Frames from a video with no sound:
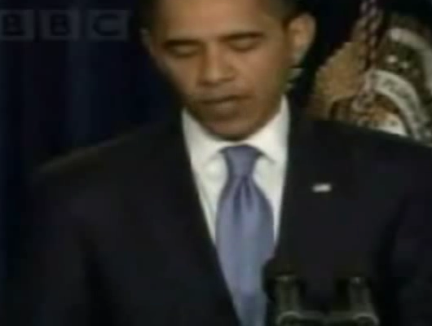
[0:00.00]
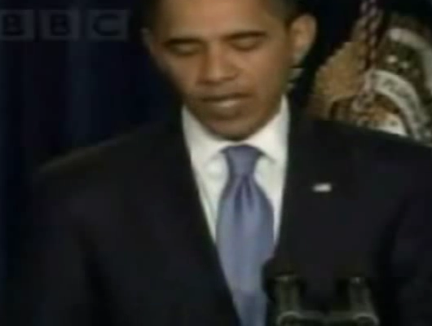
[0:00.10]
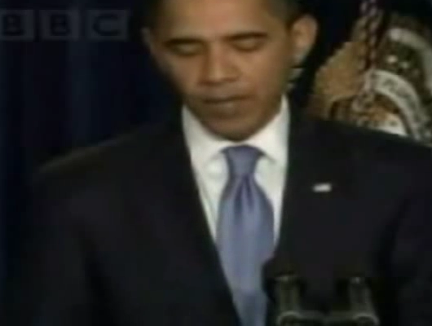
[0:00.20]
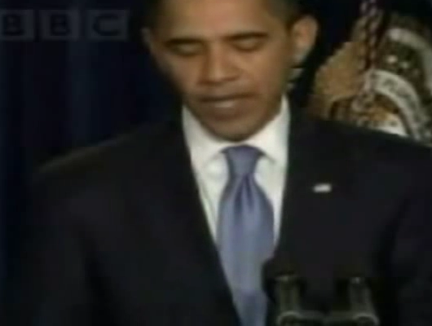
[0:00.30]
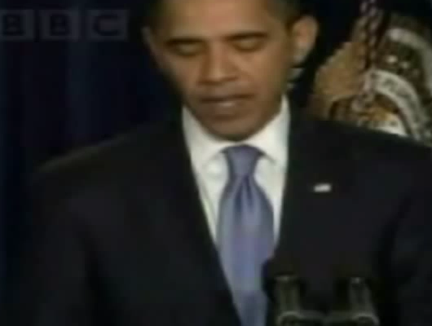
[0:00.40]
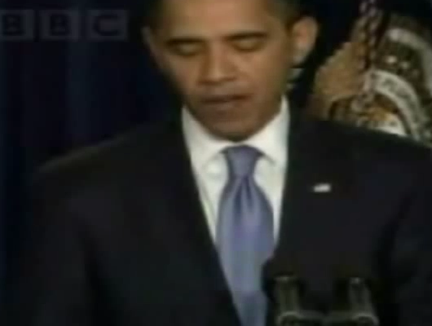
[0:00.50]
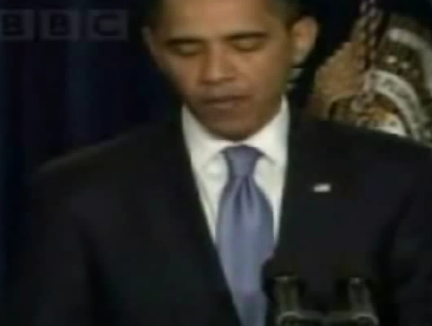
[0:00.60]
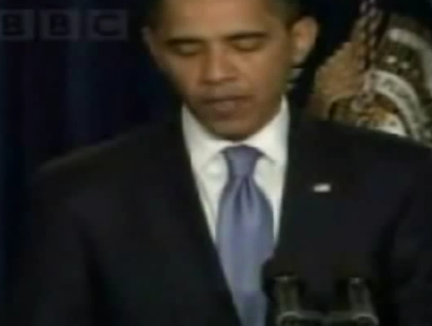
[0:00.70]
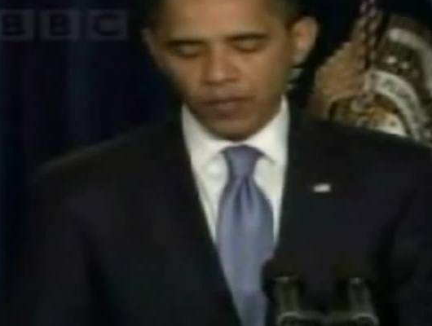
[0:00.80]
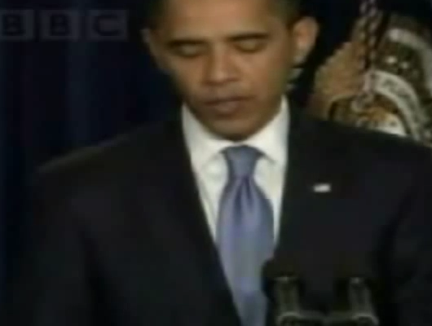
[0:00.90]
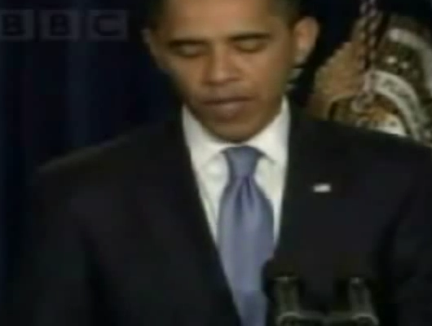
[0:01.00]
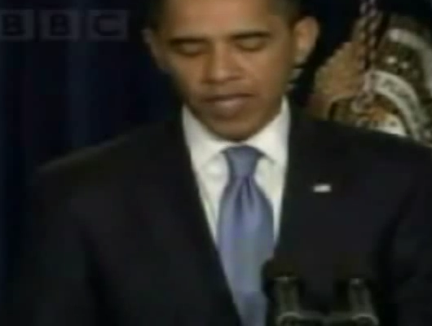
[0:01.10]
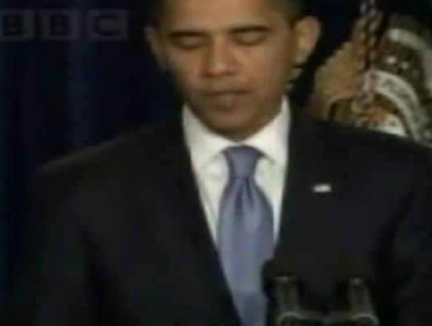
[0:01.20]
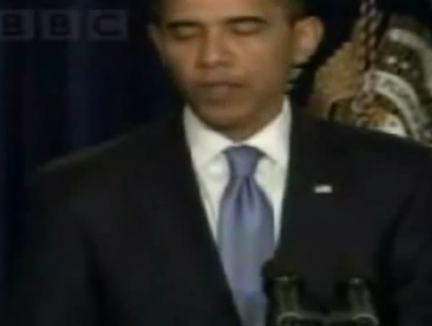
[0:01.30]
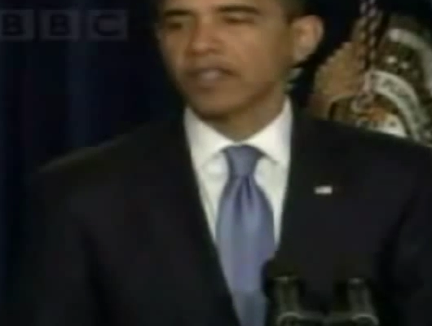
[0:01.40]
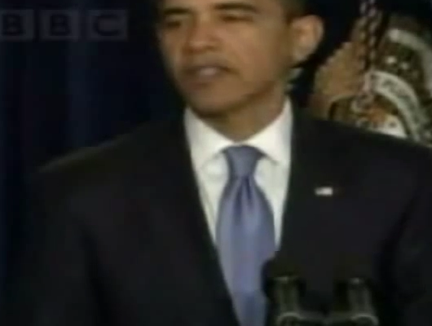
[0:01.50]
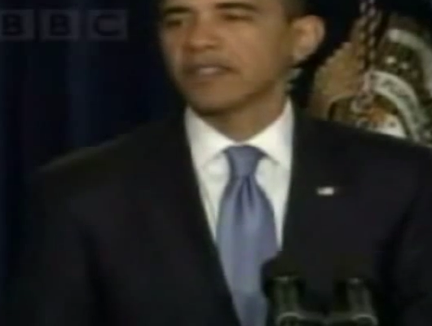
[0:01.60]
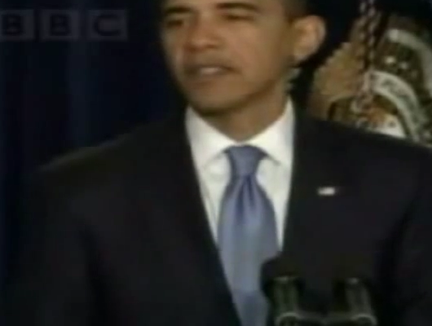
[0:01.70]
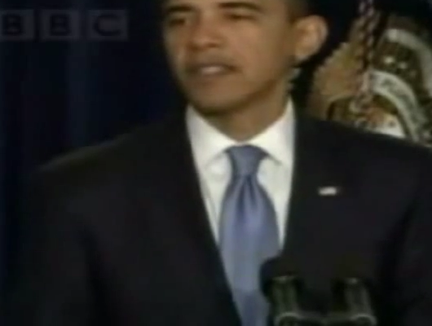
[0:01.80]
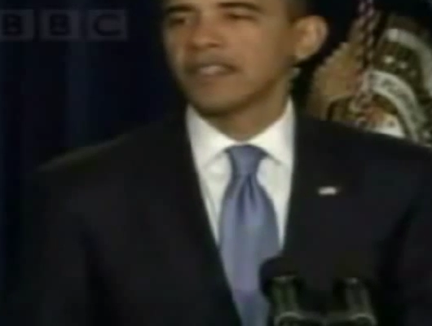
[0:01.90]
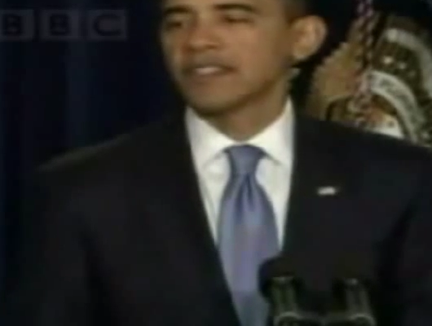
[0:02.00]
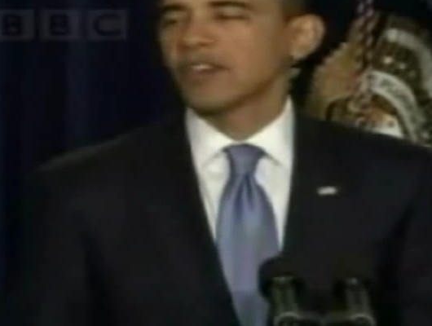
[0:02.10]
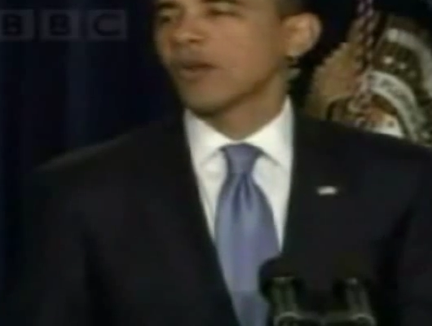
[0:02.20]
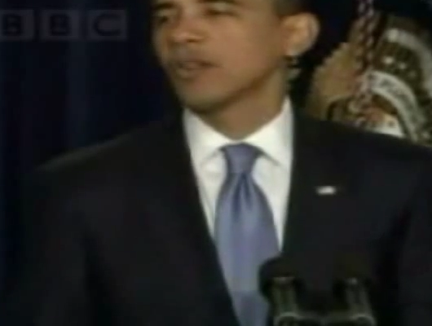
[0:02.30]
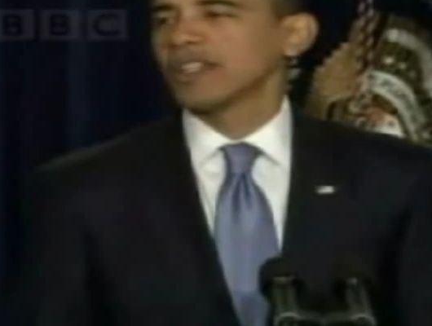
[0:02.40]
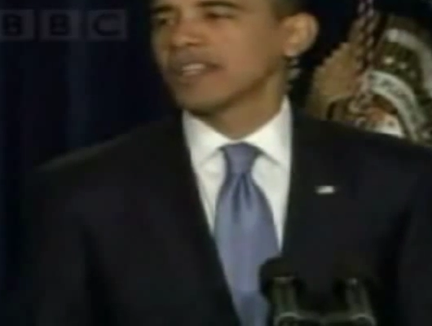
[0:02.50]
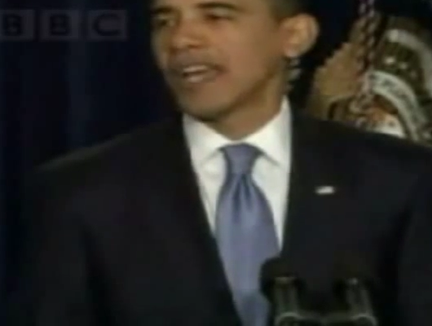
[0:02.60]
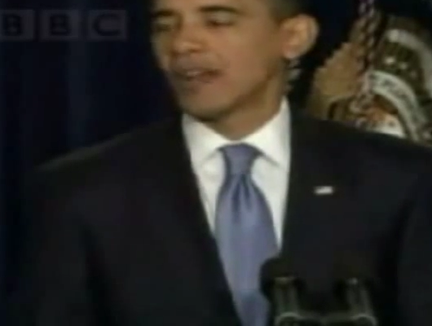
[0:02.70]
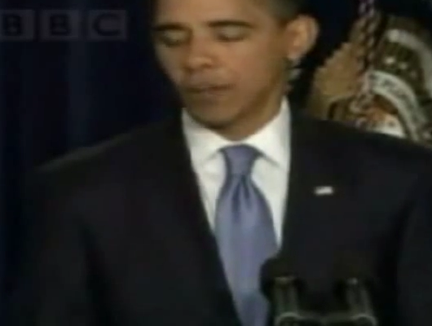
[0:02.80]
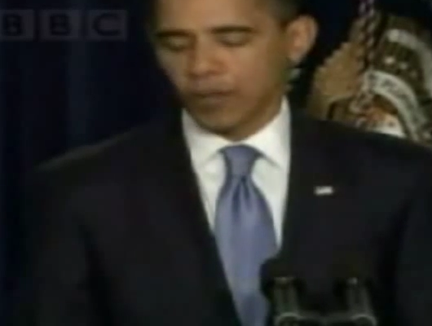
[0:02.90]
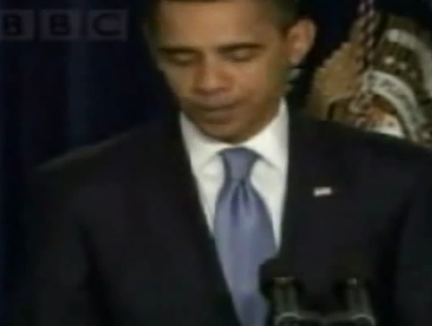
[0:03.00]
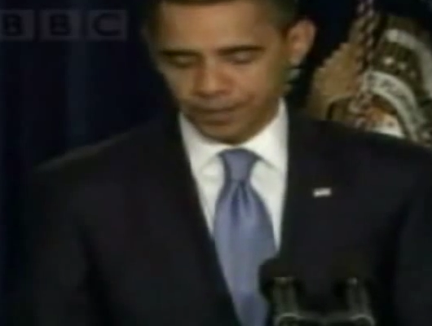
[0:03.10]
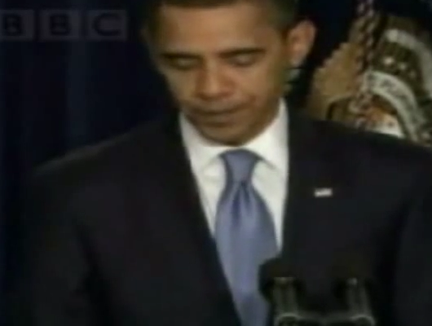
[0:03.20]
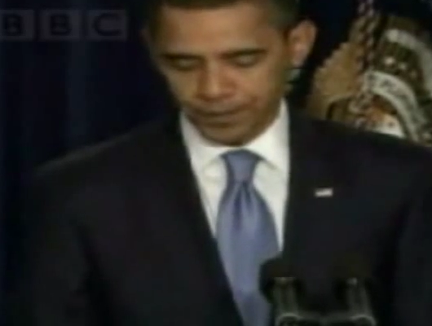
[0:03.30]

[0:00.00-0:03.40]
The way to make government responsible is to hold it accountable.